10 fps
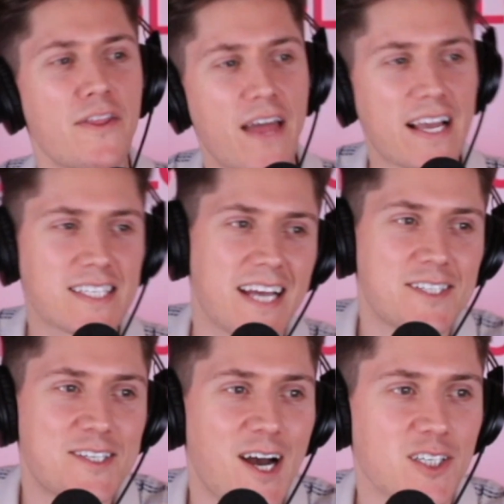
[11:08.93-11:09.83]
Thanks again to
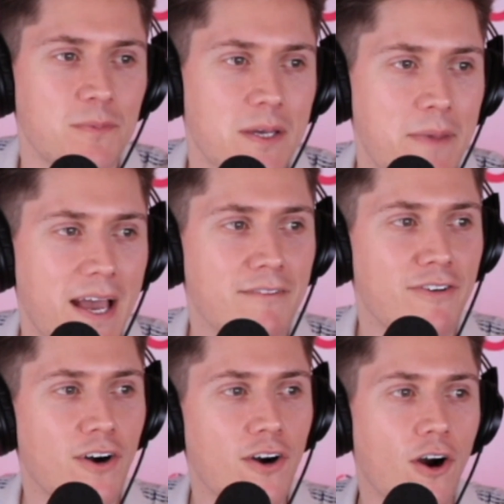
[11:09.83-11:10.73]
Dr. McMahon
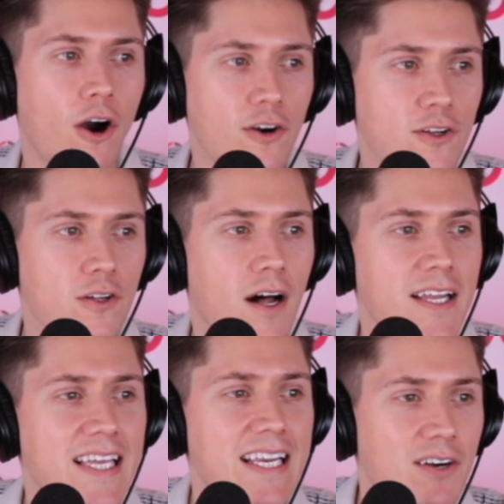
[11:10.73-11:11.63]
for her article on
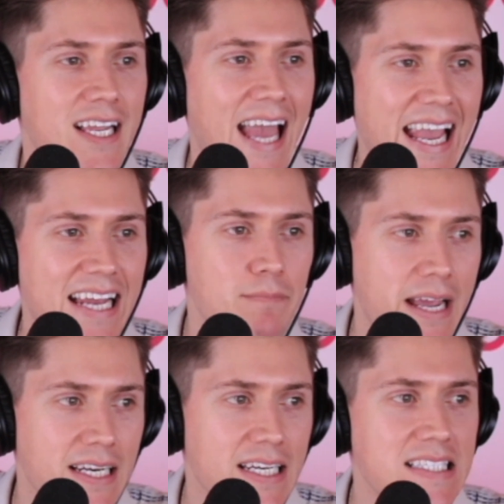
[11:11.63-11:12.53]
hearing aid
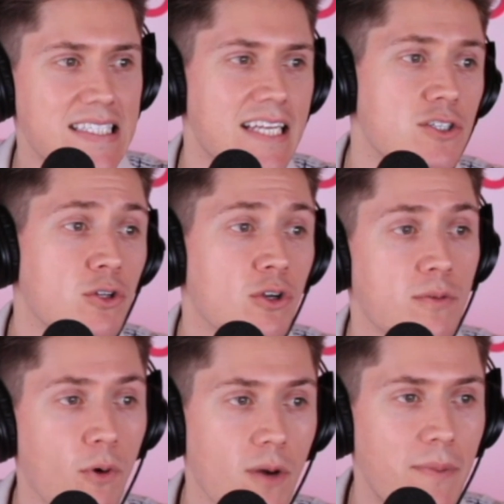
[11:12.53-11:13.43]
maintenance. And to learn
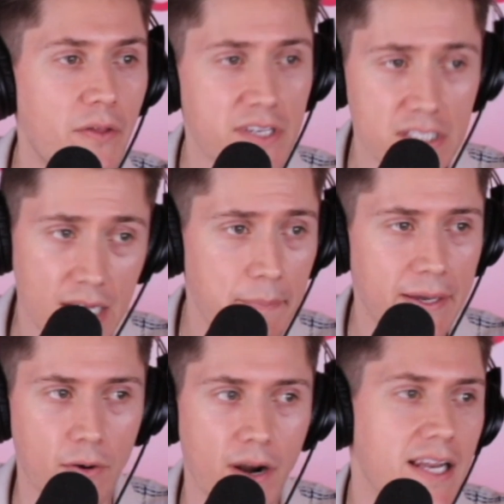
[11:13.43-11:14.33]
more about this
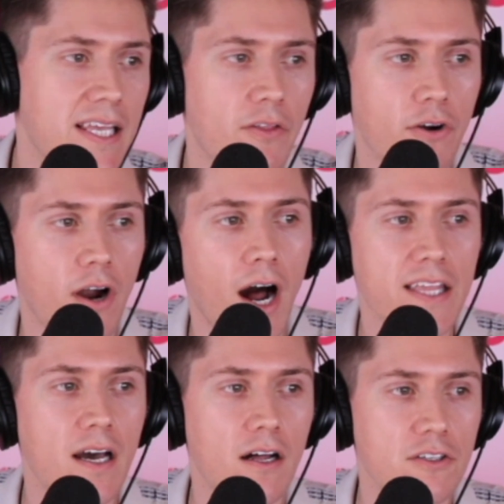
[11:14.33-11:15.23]
topic or any other
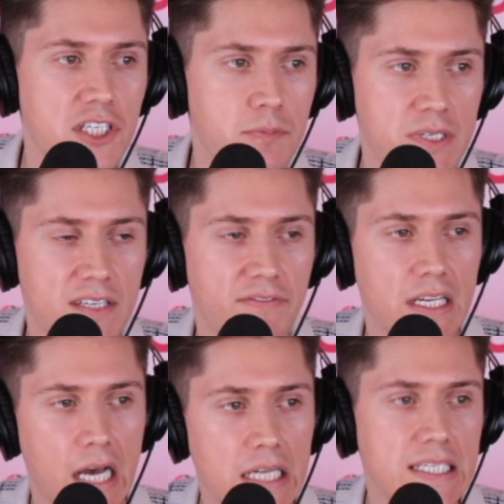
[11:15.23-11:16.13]
audiology-specific
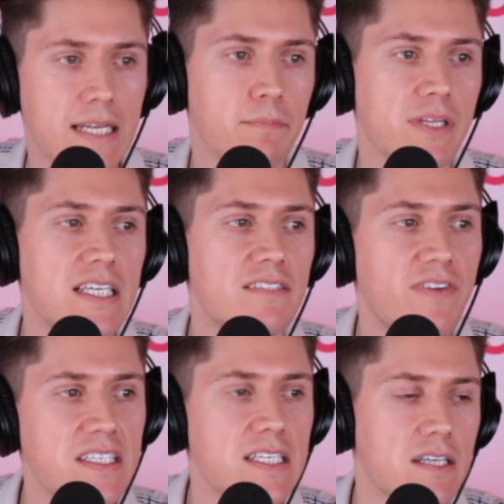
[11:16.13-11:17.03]
content, please
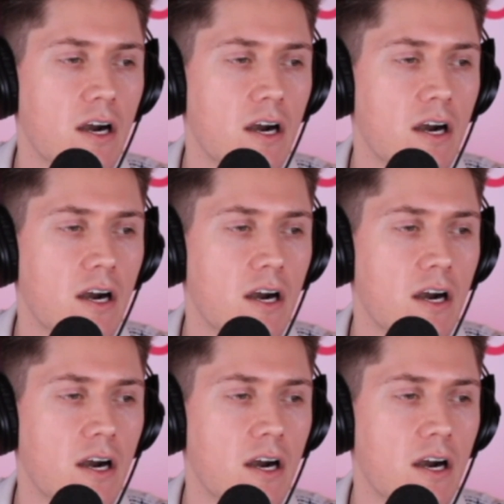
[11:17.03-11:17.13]
visit